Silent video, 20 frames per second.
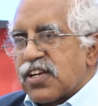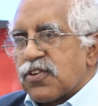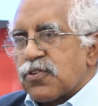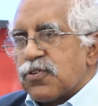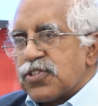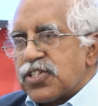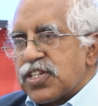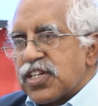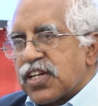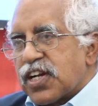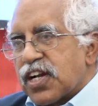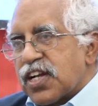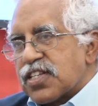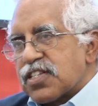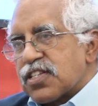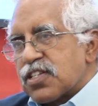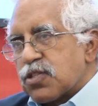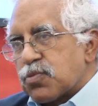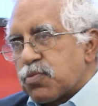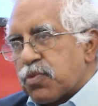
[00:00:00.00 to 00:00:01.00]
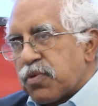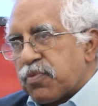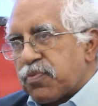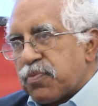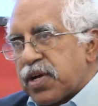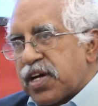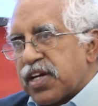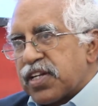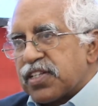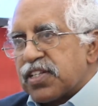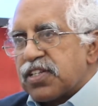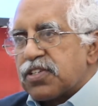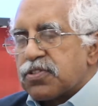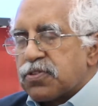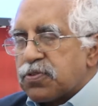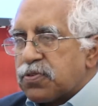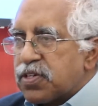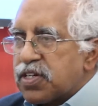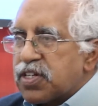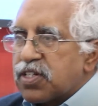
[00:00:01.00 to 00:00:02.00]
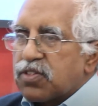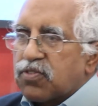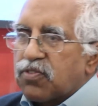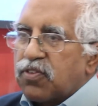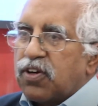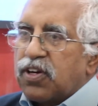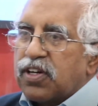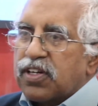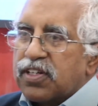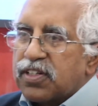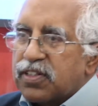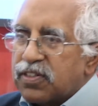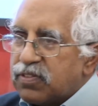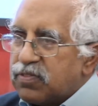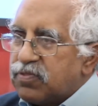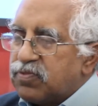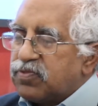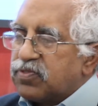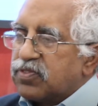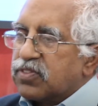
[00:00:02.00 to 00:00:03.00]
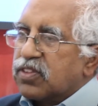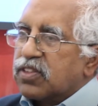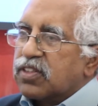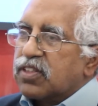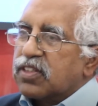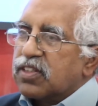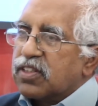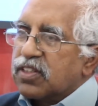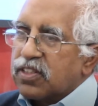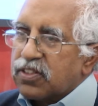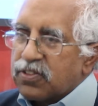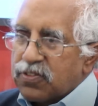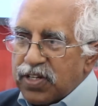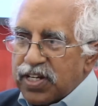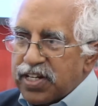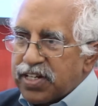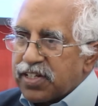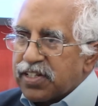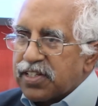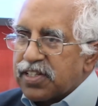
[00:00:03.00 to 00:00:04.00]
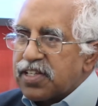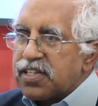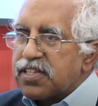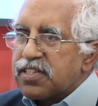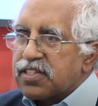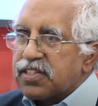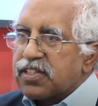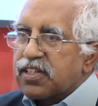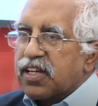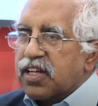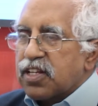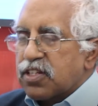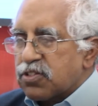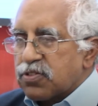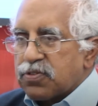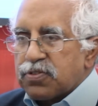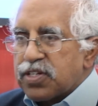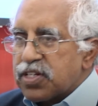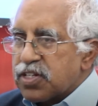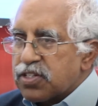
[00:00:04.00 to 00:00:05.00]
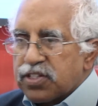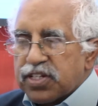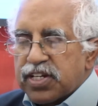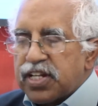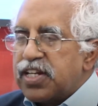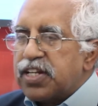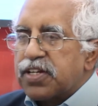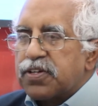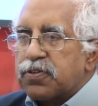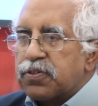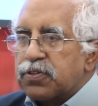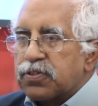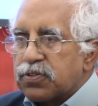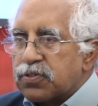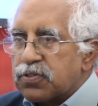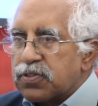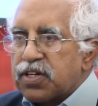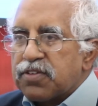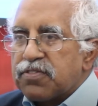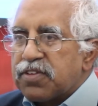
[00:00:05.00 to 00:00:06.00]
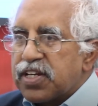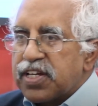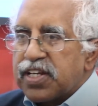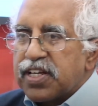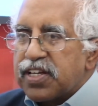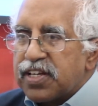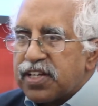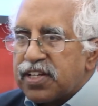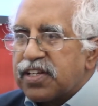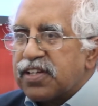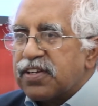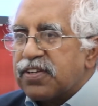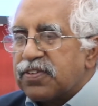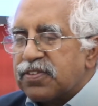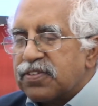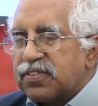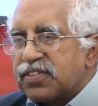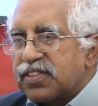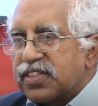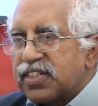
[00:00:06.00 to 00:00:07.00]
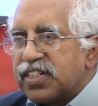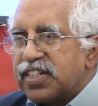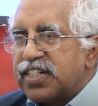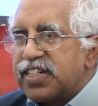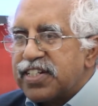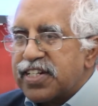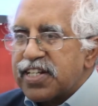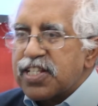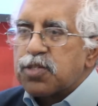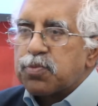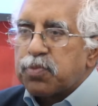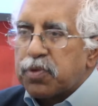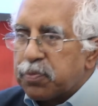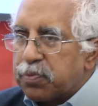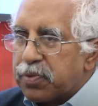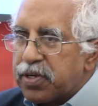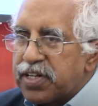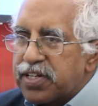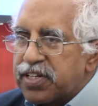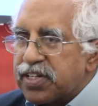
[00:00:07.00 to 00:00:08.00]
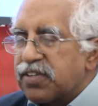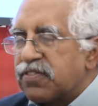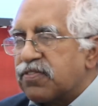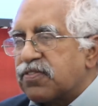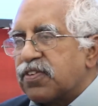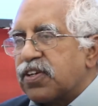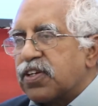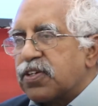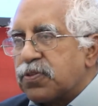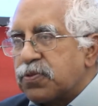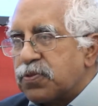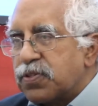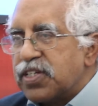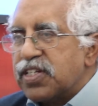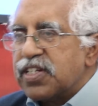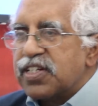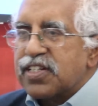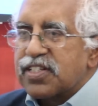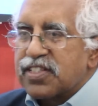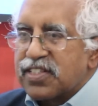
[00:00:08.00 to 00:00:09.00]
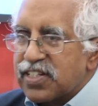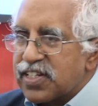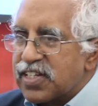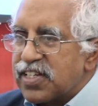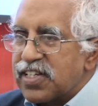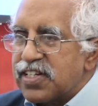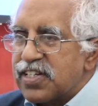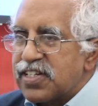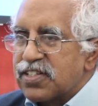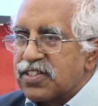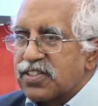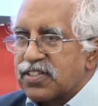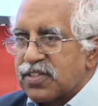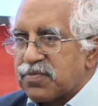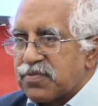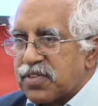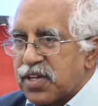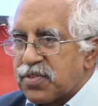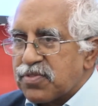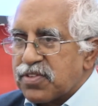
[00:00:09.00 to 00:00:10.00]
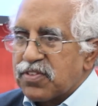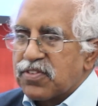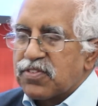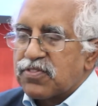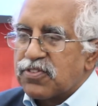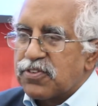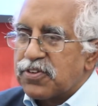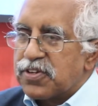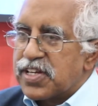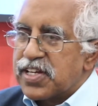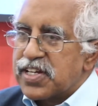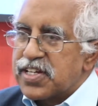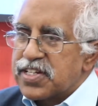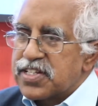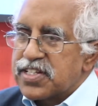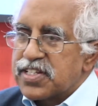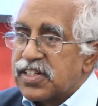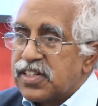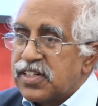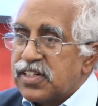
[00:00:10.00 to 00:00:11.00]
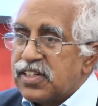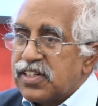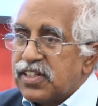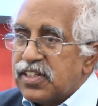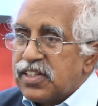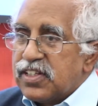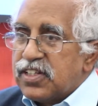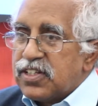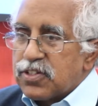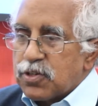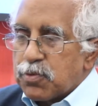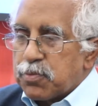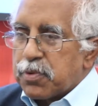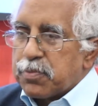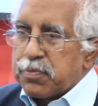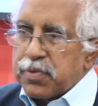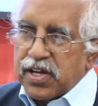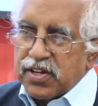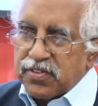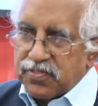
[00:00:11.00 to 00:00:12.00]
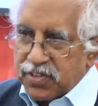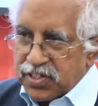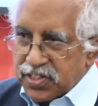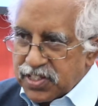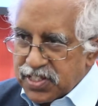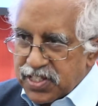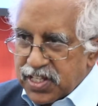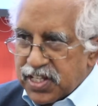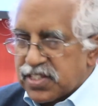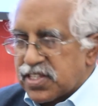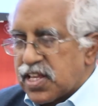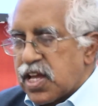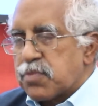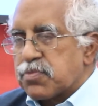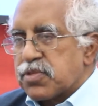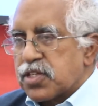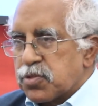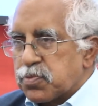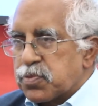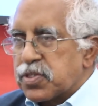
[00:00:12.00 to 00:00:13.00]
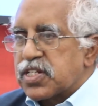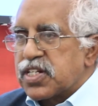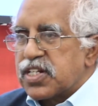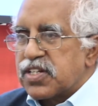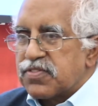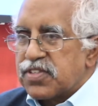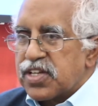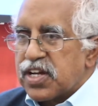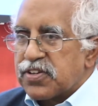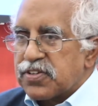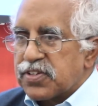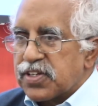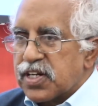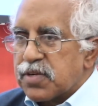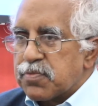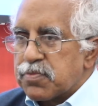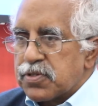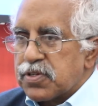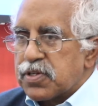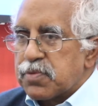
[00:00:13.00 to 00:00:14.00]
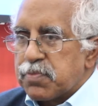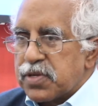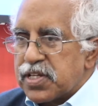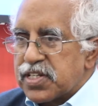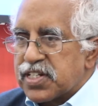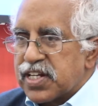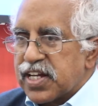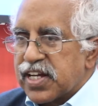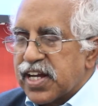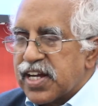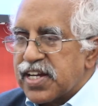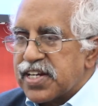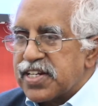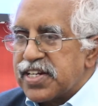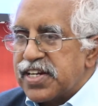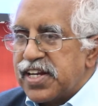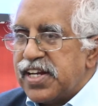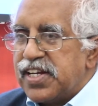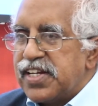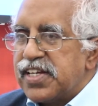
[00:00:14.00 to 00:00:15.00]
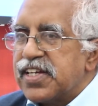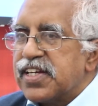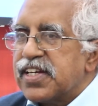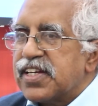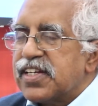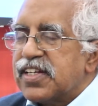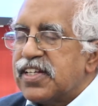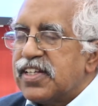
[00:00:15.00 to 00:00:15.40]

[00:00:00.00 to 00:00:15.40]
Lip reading: that coaching classes prepare these students to enter this, and students really go through a very, you know, an intense preparation for 2 years, 3 years, sometimes even 4 years to prepare for these exams, especially if they have to come to a place like IIT Delhi.